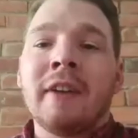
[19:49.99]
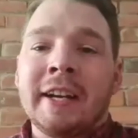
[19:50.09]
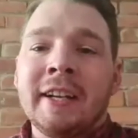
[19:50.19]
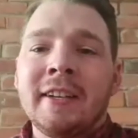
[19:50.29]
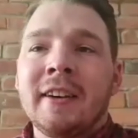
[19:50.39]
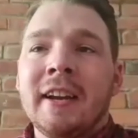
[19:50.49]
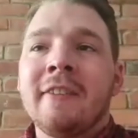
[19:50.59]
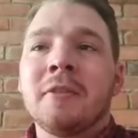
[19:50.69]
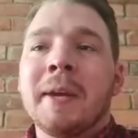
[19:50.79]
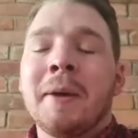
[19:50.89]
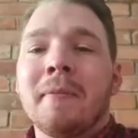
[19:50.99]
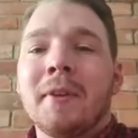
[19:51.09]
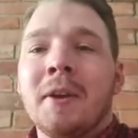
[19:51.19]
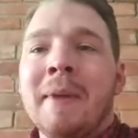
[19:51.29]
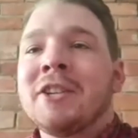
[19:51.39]
It didn't have to be
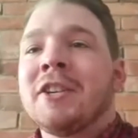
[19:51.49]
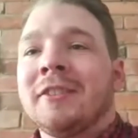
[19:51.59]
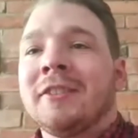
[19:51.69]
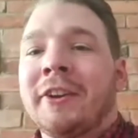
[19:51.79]
imaginary.